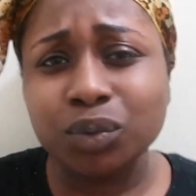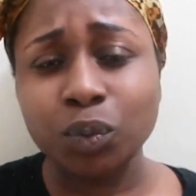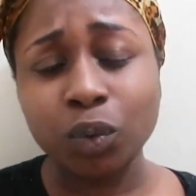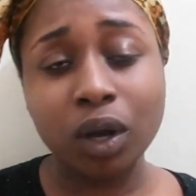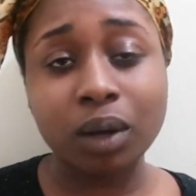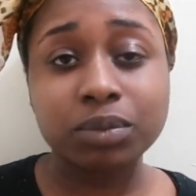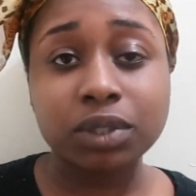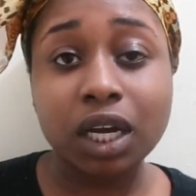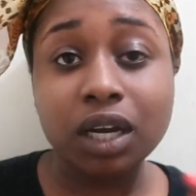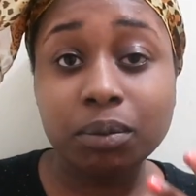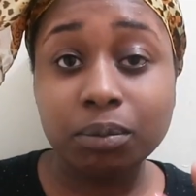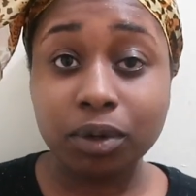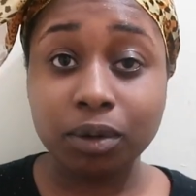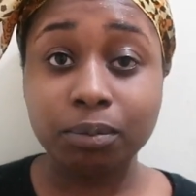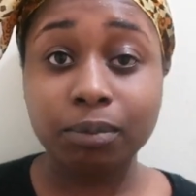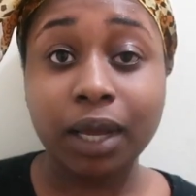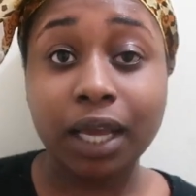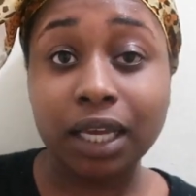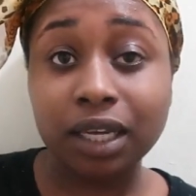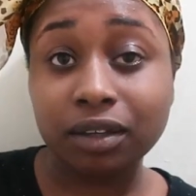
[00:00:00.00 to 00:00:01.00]
well, I'm talking
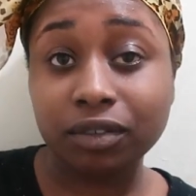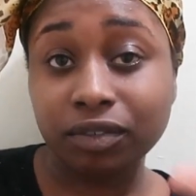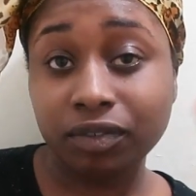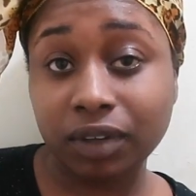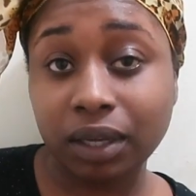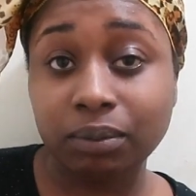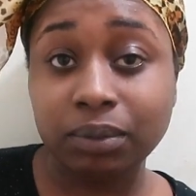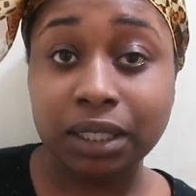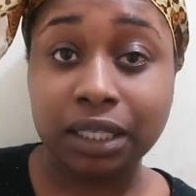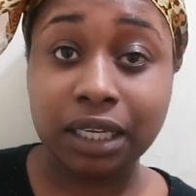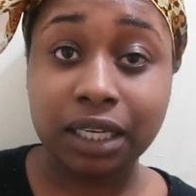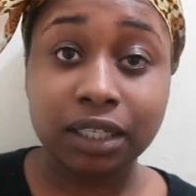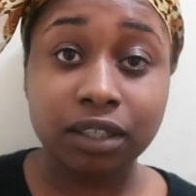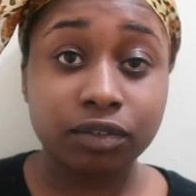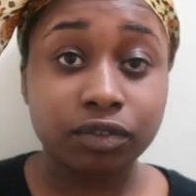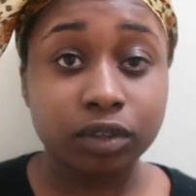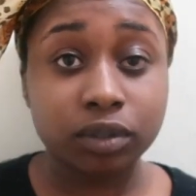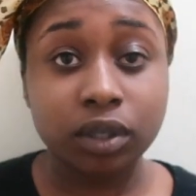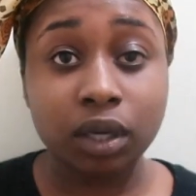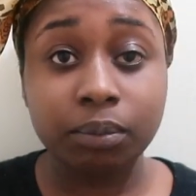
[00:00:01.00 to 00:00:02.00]
about my family that I
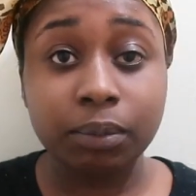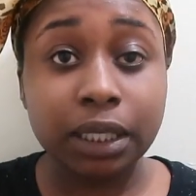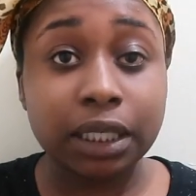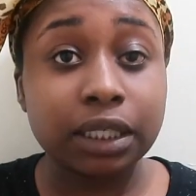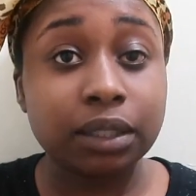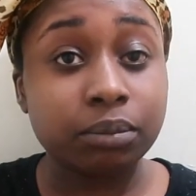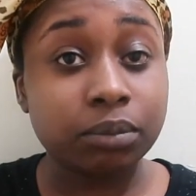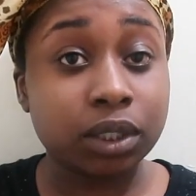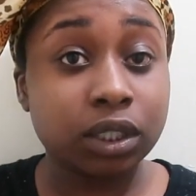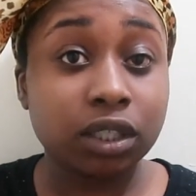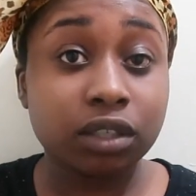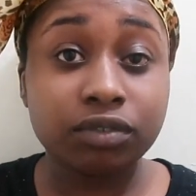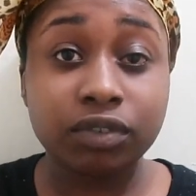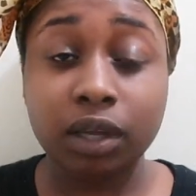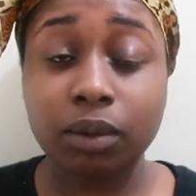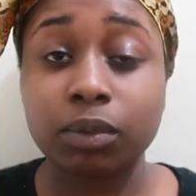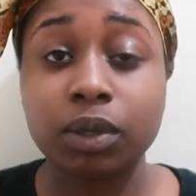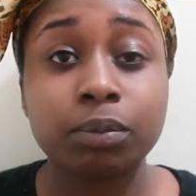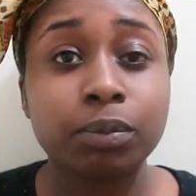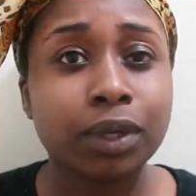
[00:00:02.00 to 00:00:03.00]
live with, not my immediate
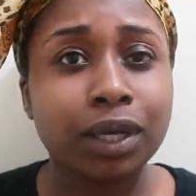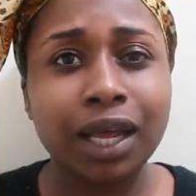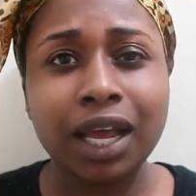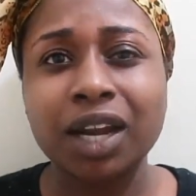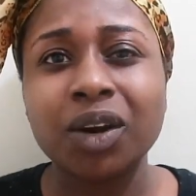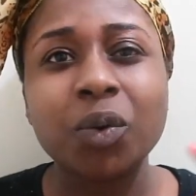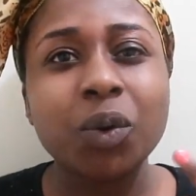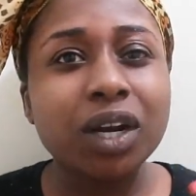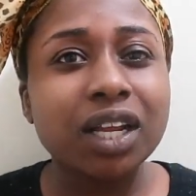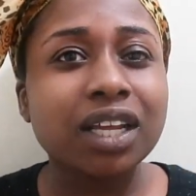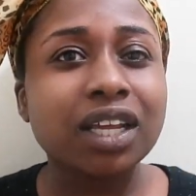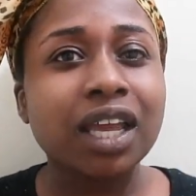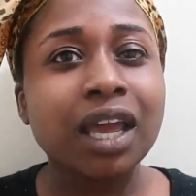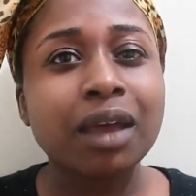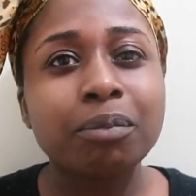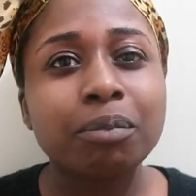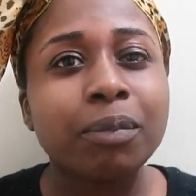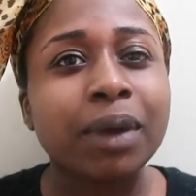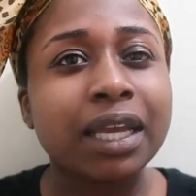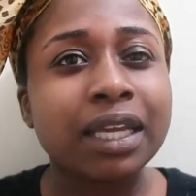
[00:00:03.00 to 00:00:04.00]
family. But I don't want to
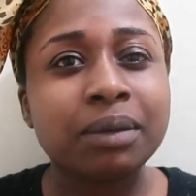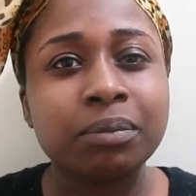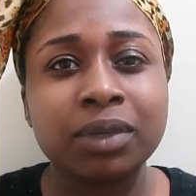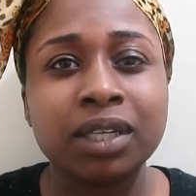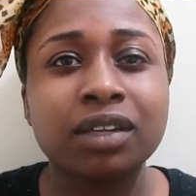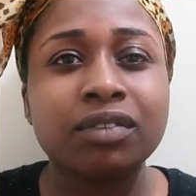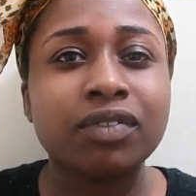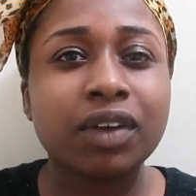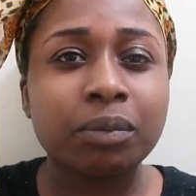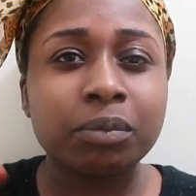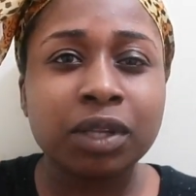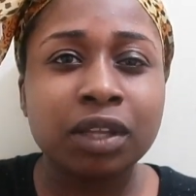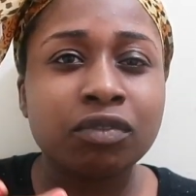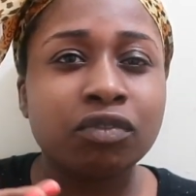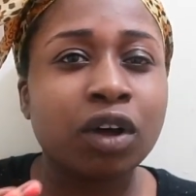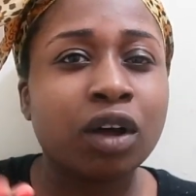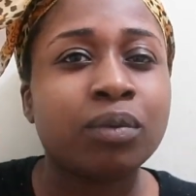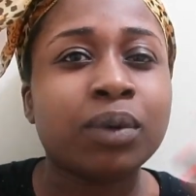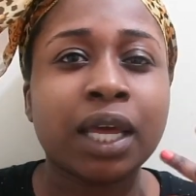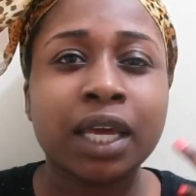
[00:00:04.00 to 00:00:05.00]
get my immediate family
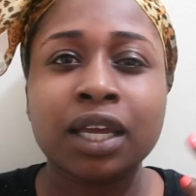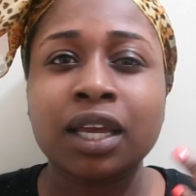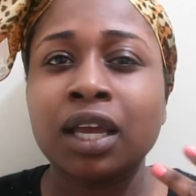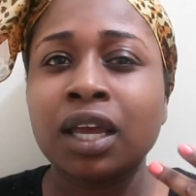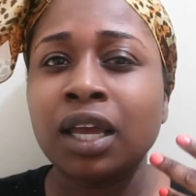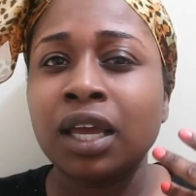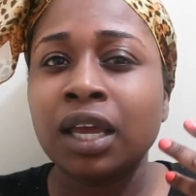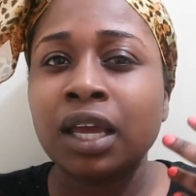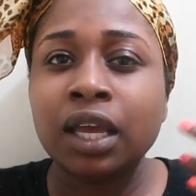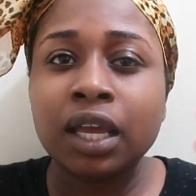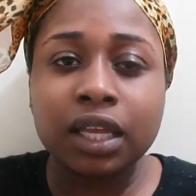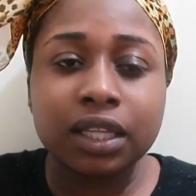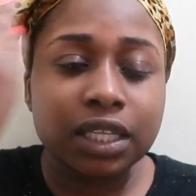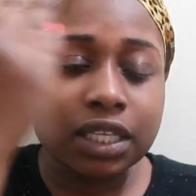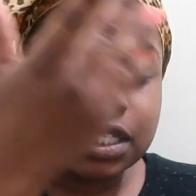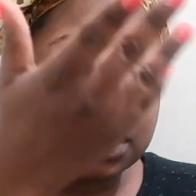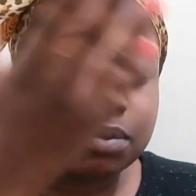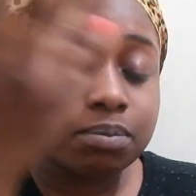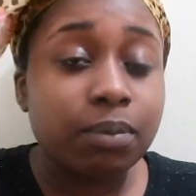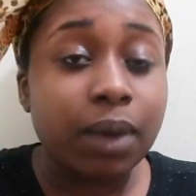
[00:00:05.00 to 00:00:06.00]
involved. Like,
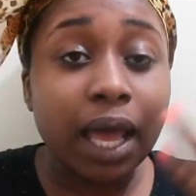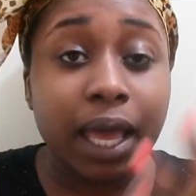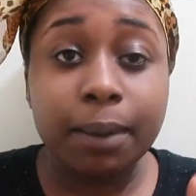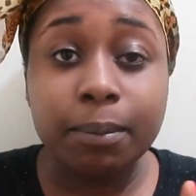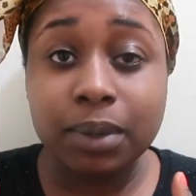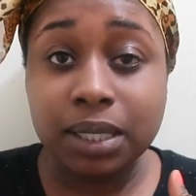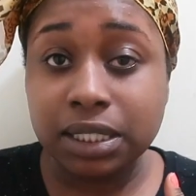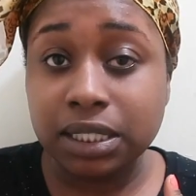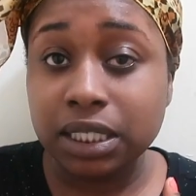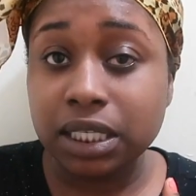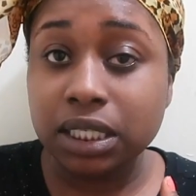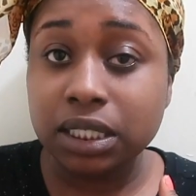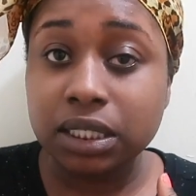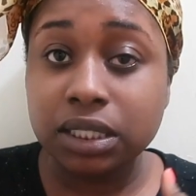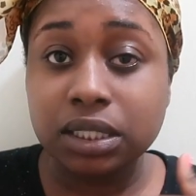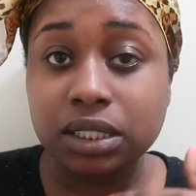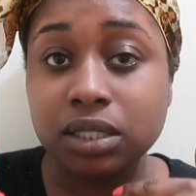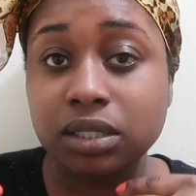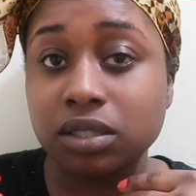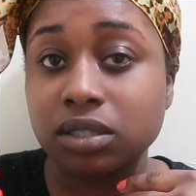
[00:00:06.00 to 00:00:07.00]
this is my
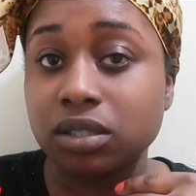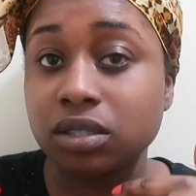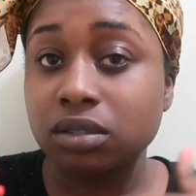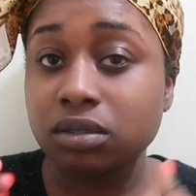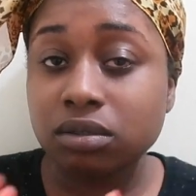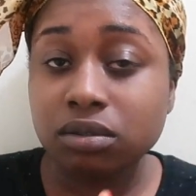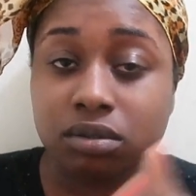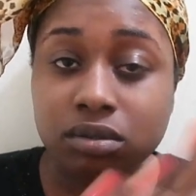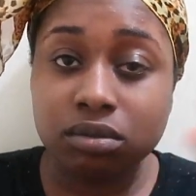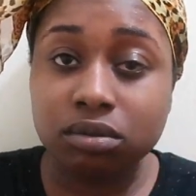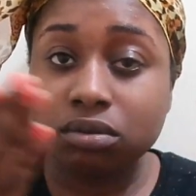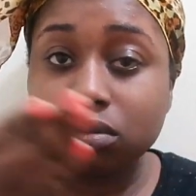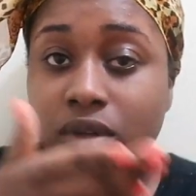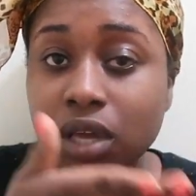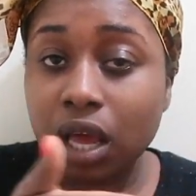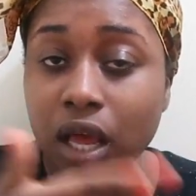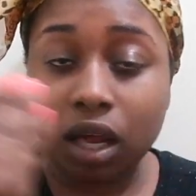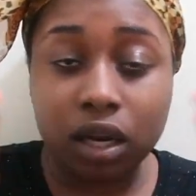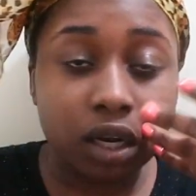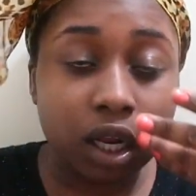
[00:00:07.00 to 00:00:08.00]
business.
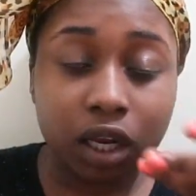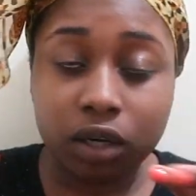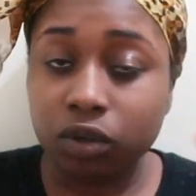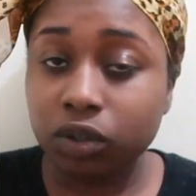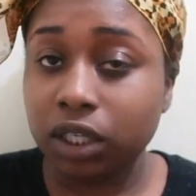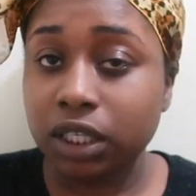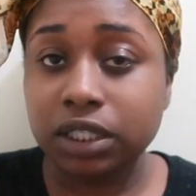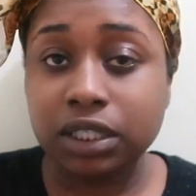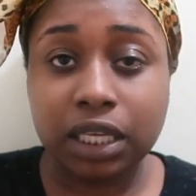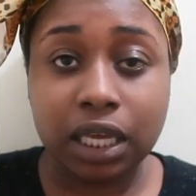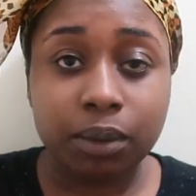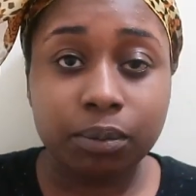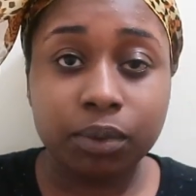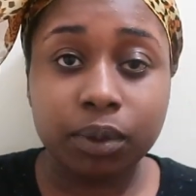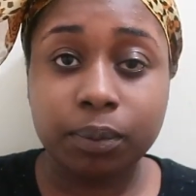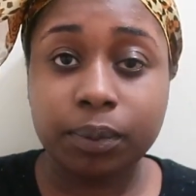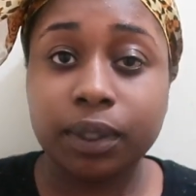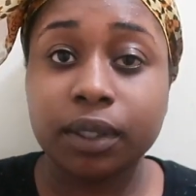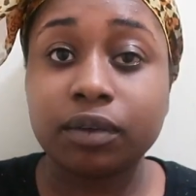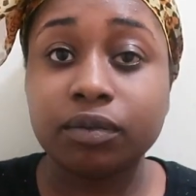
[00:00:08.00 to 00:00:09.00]
I don't need to get
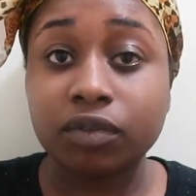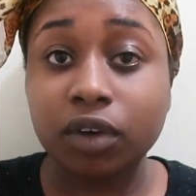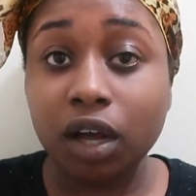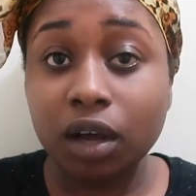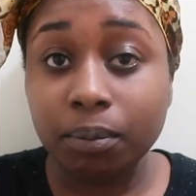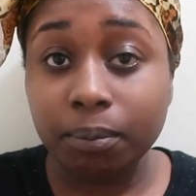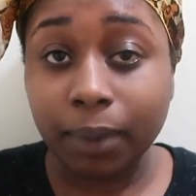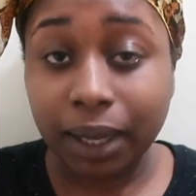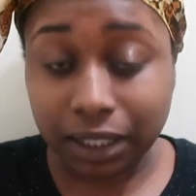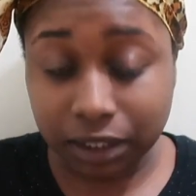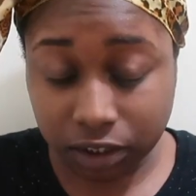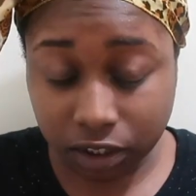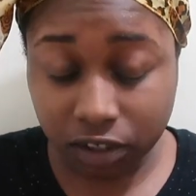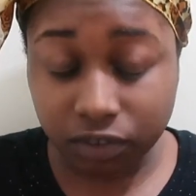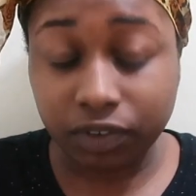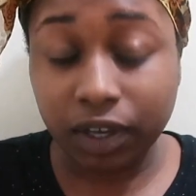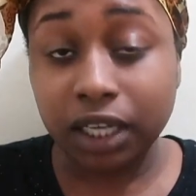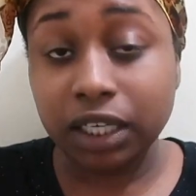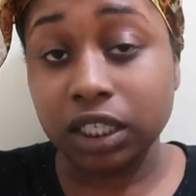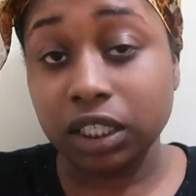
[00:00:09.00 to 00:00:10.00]
anybody involved.
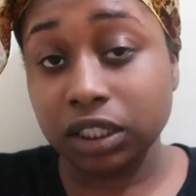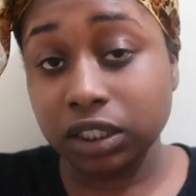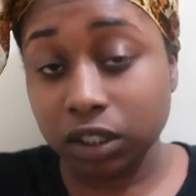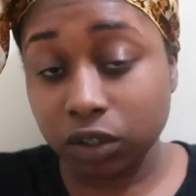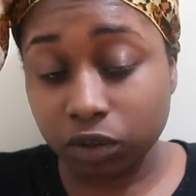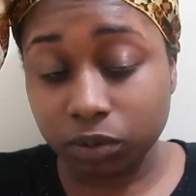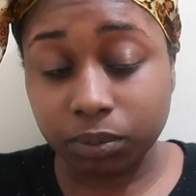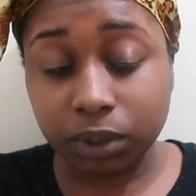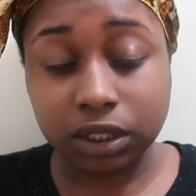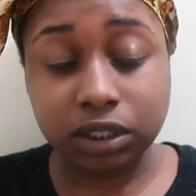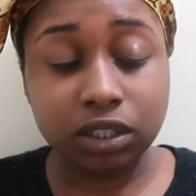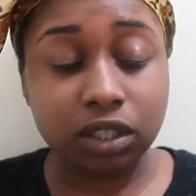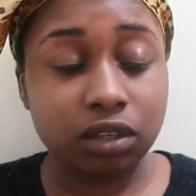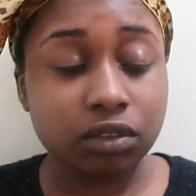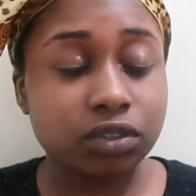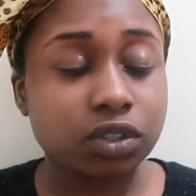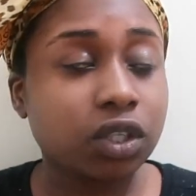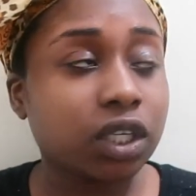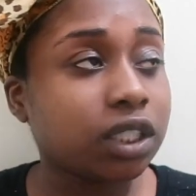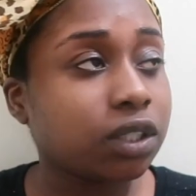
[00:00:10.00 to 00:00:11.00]
Myself. I need to deal with
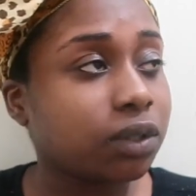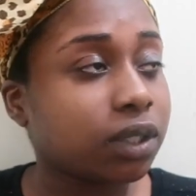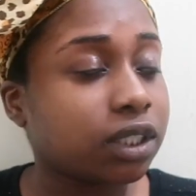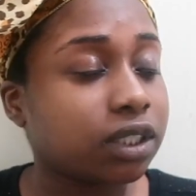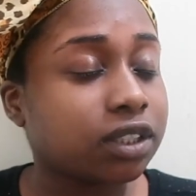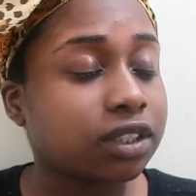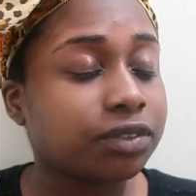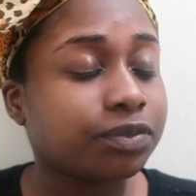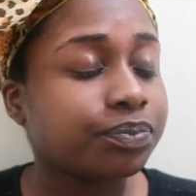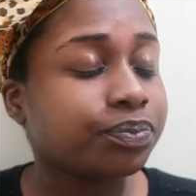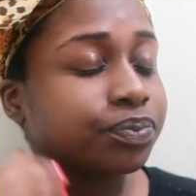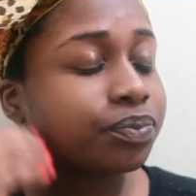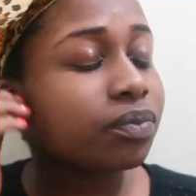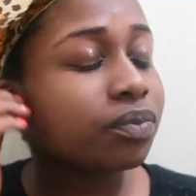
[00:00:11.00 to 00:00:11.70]
myself. So, anyways.